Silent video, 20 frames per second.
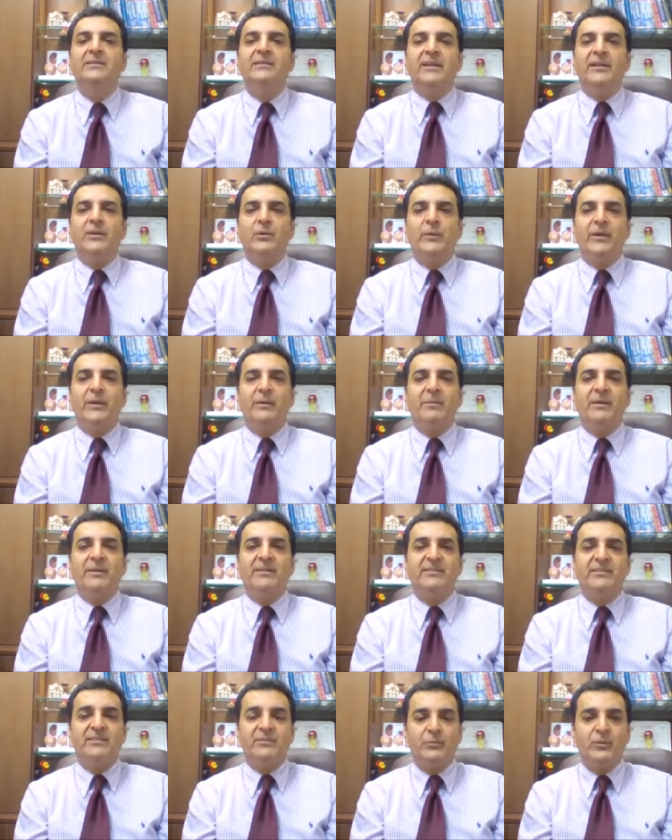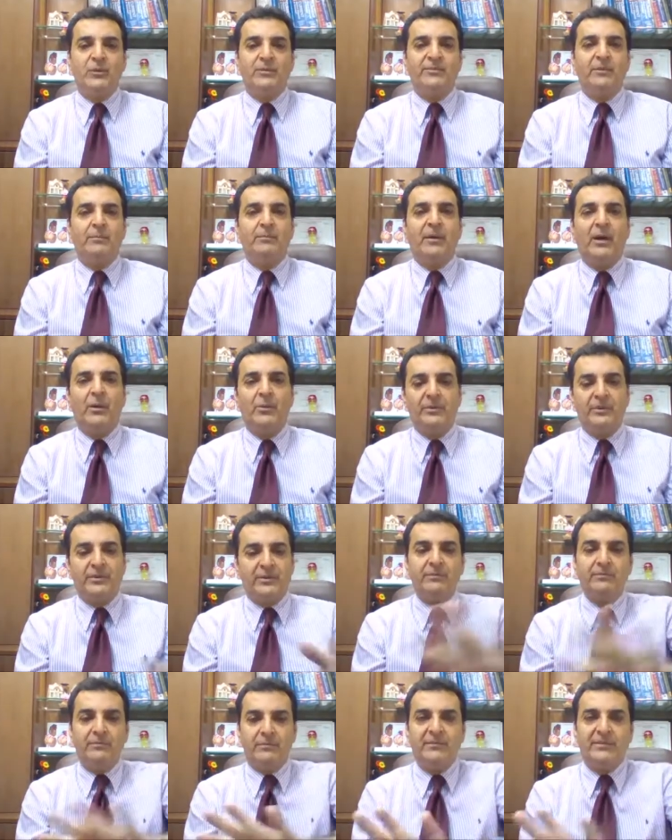Thank you very much. This was about.
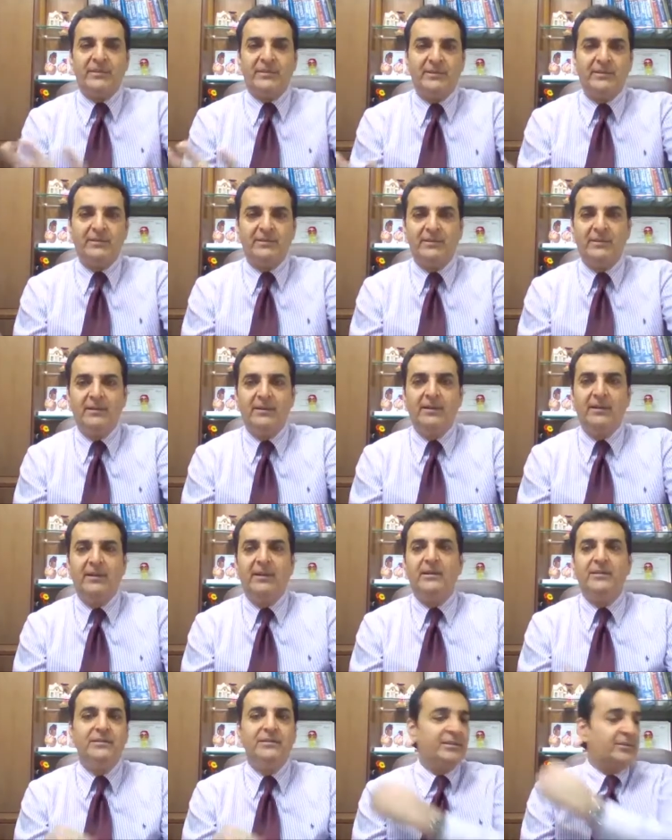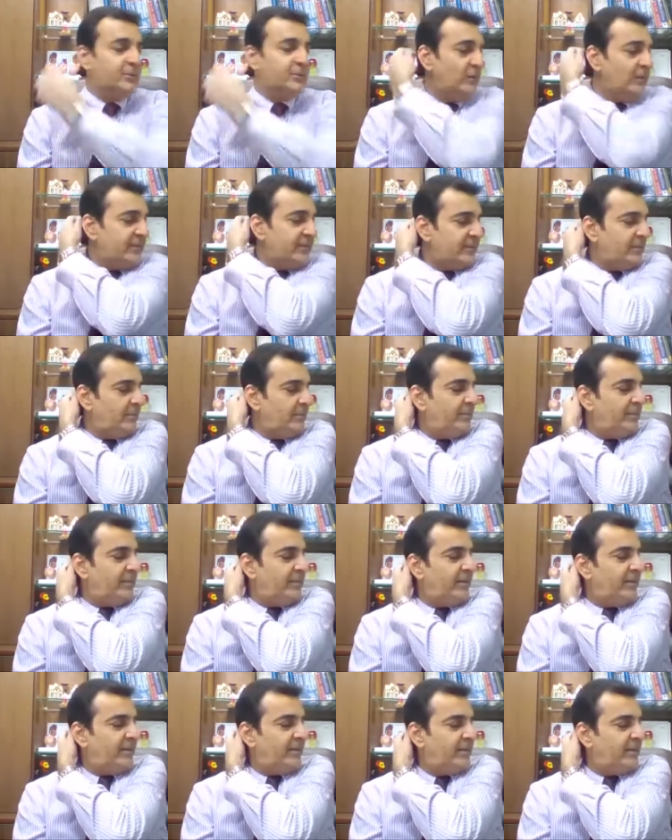This was
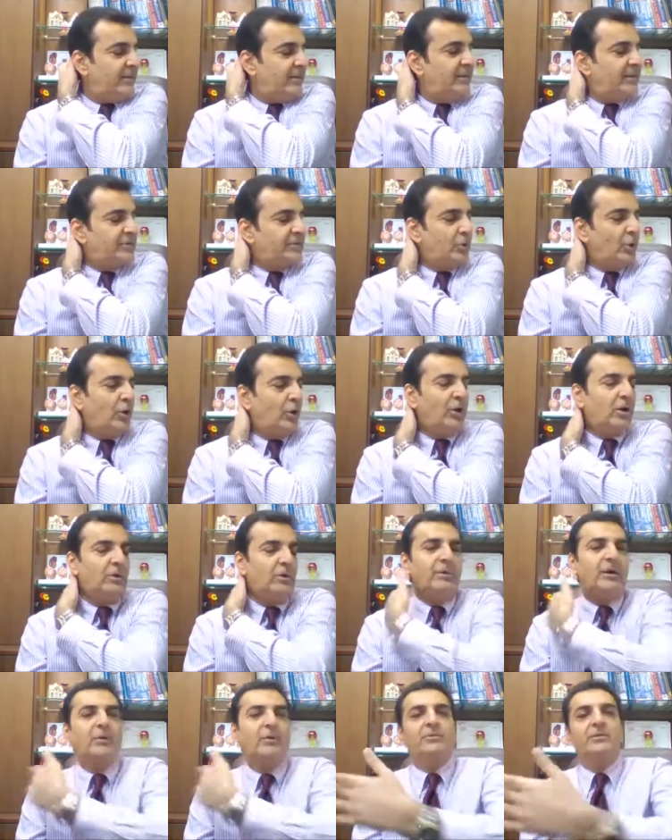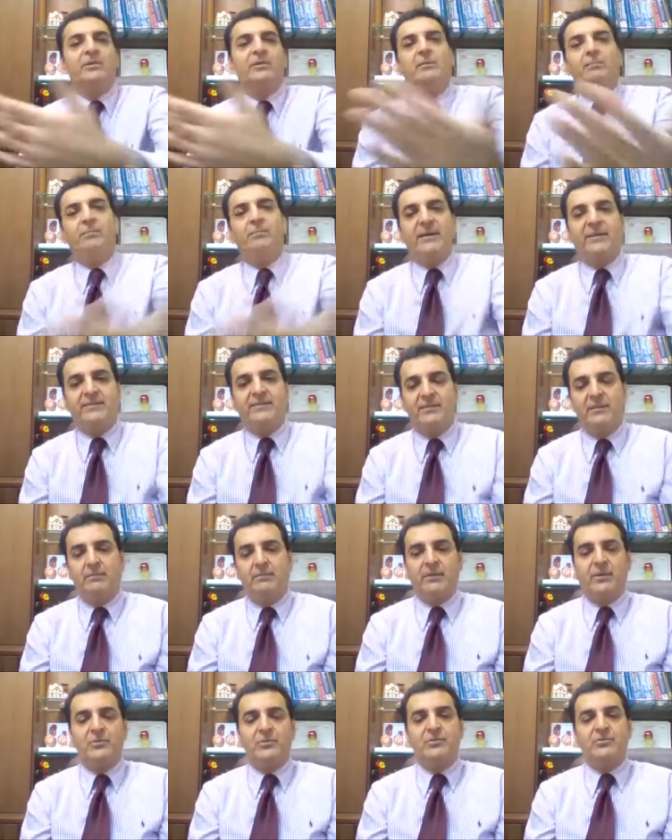a talk about comparison
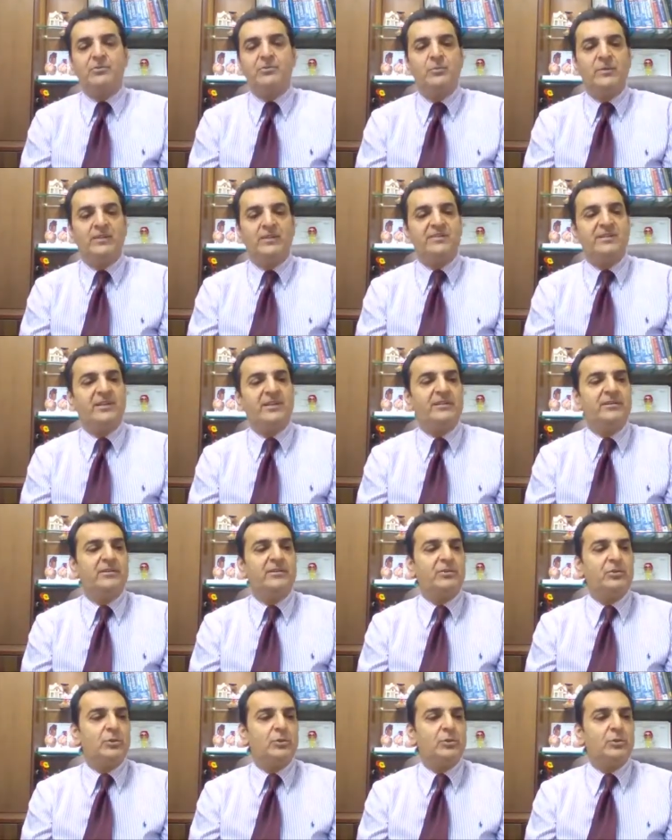about rosuvastatin,